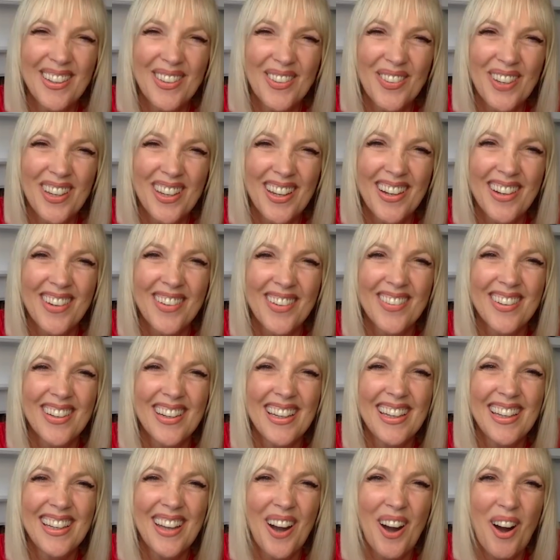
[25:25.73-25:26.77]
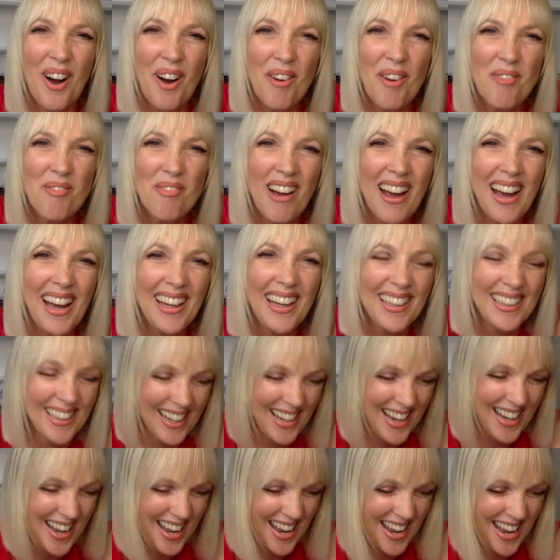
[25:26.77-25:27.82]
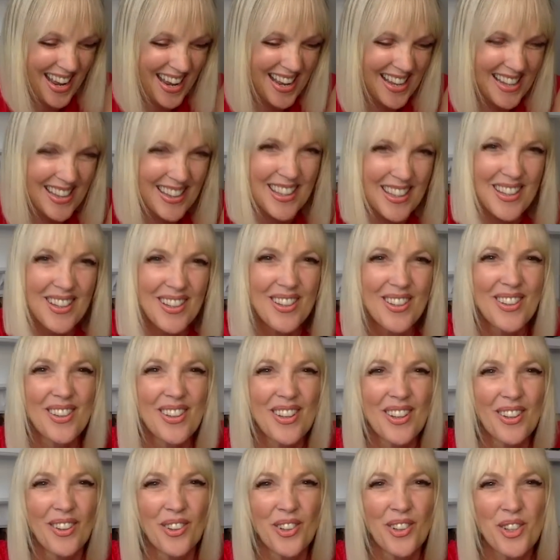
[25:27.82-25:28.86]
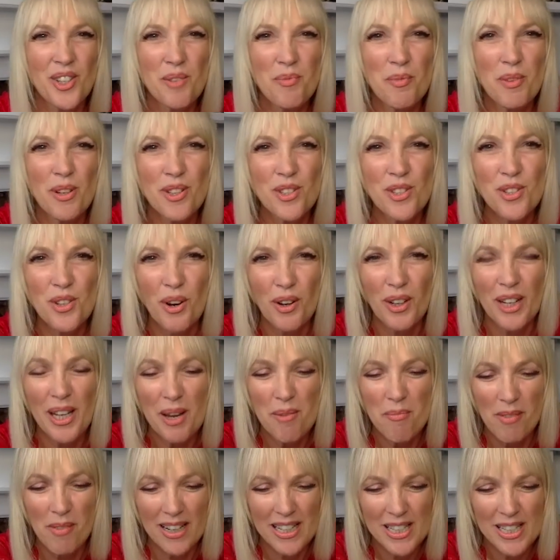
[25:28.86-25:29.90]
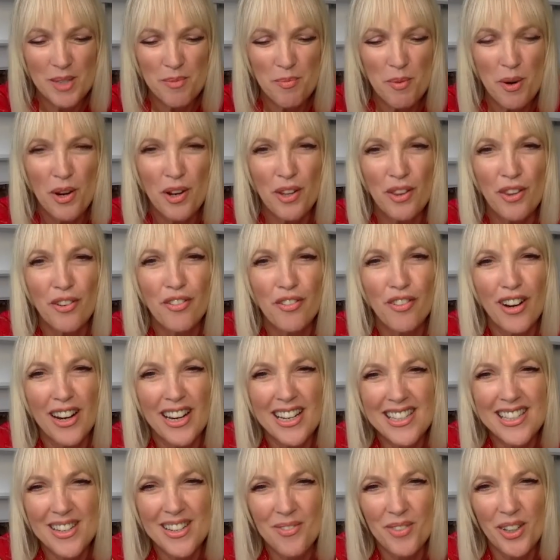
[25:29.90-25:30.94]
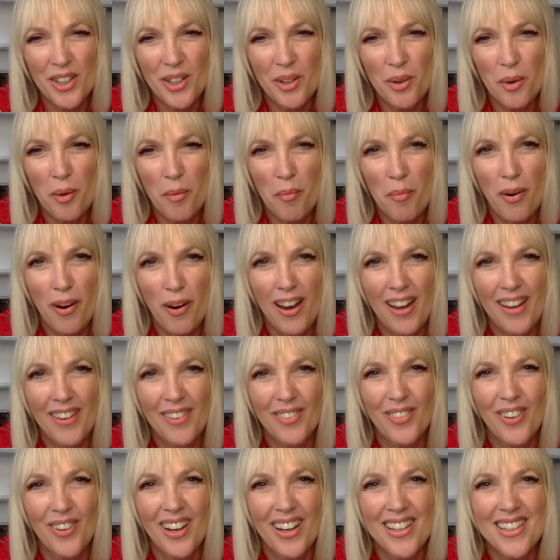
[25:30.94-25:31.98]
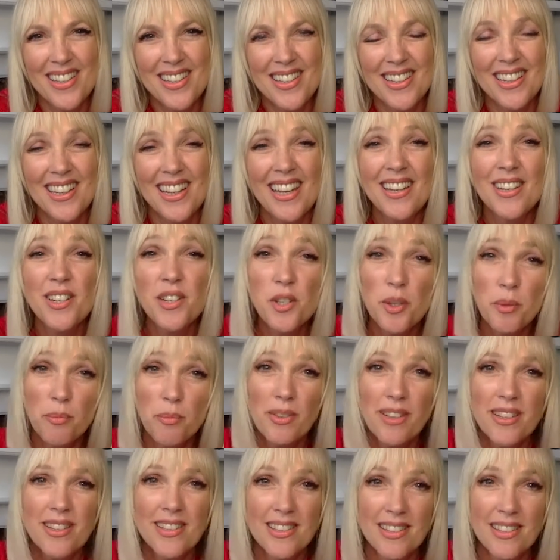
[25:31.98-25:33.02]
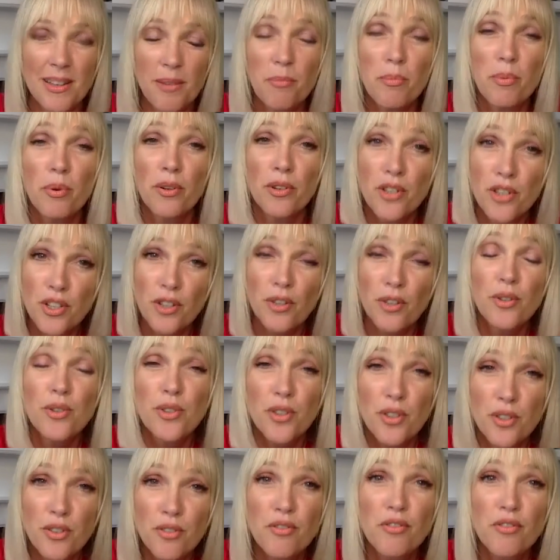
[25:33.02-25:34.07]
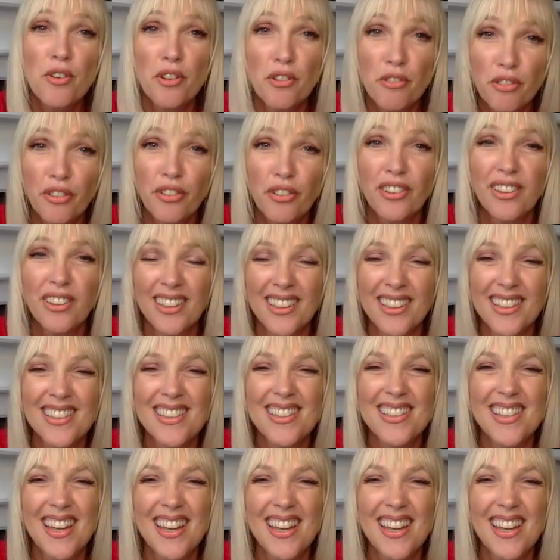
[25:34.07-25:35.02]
We agree. Oh man. The, the Lord just put strongly in my spirit the phrase, and when you were praying, where's that intimacy produces fruitfulness